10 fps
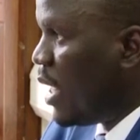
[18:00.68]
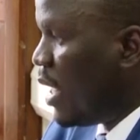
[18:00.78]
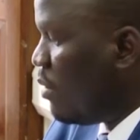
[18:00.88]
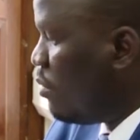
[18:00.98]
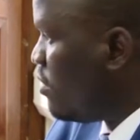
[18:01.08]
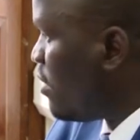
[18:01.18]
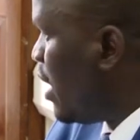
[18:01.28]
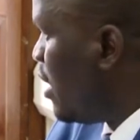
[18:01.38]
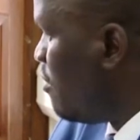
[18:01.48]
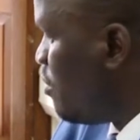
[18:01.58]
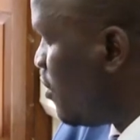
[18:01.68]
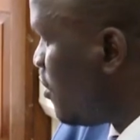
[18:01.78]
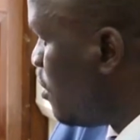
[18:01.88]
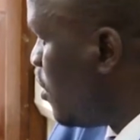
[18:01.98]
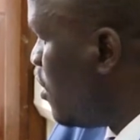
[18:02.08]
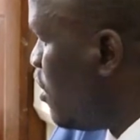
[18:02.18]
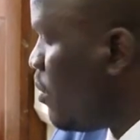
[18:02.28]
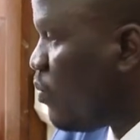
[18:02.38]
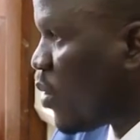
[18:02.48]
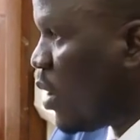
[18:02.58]
And we shall, if possible,
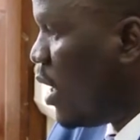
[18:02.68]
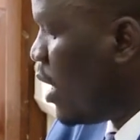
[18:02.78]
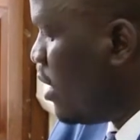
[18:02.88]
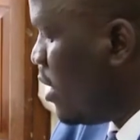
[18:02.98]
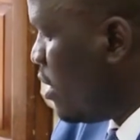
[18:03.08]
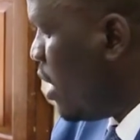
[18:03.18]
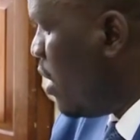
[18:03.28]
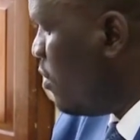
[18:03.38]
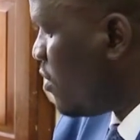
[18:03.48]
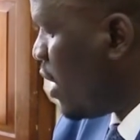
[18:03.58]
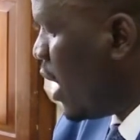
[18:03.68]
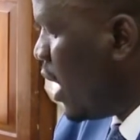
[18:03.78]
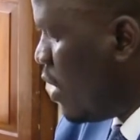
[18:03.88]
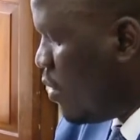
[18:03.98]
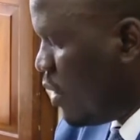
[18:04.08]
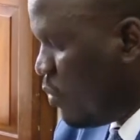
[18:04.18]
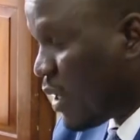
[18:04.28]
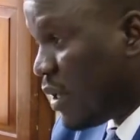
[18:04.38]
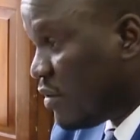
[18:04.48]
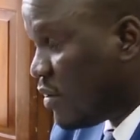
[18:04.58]
and we shall allow the
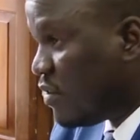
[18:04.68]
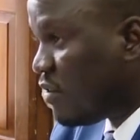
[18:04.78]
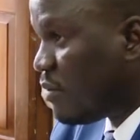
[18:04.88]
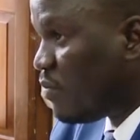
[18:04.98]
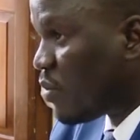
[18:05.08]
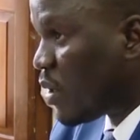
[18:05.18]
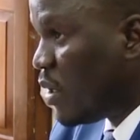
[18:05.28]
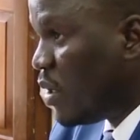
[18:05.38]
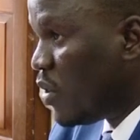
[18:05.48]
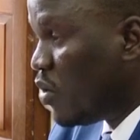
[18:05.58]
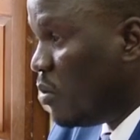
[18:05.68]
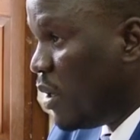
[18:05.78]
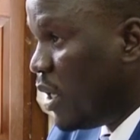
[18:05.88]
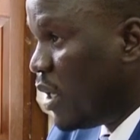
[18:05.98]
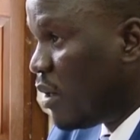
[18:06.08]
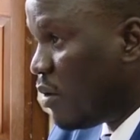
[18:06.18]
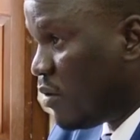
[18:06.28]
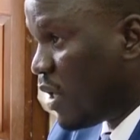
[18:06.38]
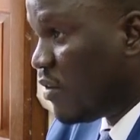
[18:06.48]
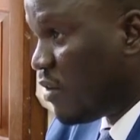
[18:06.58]
witnesses to be
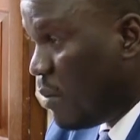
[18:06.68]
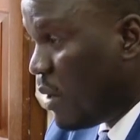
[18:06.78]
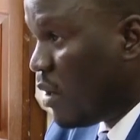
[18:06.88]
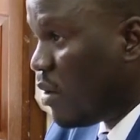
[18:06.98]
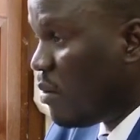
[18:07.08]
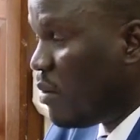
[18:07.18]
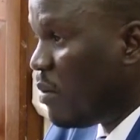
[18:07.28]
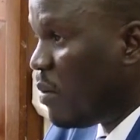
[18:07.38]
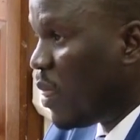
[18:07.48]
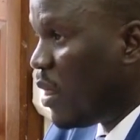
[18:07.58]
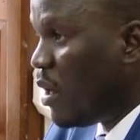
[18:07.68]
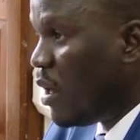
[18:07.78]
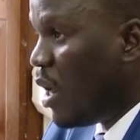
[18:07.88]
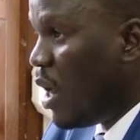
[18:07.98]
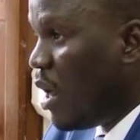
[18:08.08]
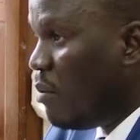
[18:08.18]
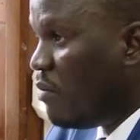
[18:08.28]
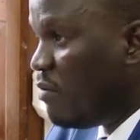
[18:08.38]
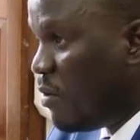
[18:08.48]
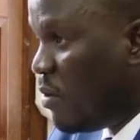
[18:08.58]
cross-examined
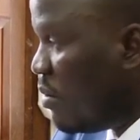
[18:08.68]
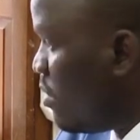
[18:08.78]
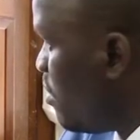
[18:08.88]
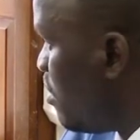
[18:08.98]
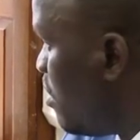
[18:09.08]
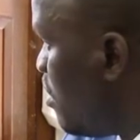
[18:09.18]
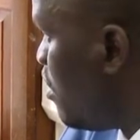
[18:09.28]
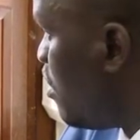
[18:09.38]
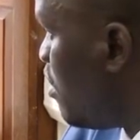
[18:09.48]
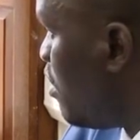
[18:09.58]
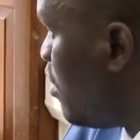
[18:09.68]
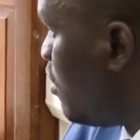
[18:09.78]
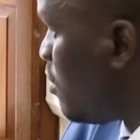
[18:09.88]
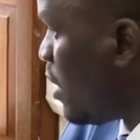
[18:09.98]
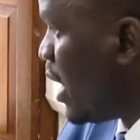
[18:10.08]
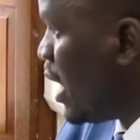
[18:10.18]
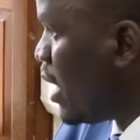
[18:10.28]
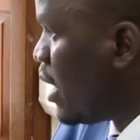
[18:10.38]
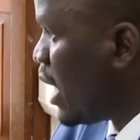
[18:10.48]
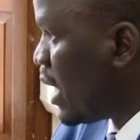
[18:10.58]
before, so that
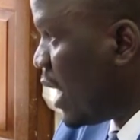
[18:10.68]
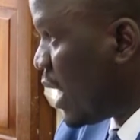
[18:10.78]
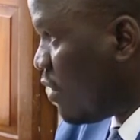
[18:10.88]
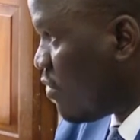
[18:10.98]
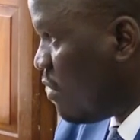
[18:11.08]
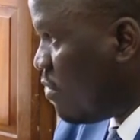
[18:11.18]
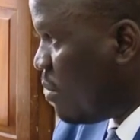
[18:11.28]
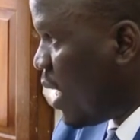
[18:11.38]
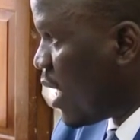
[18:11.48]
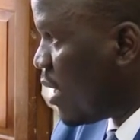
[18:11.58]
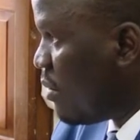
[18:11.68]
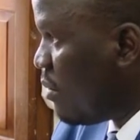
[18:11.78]
they can travel back.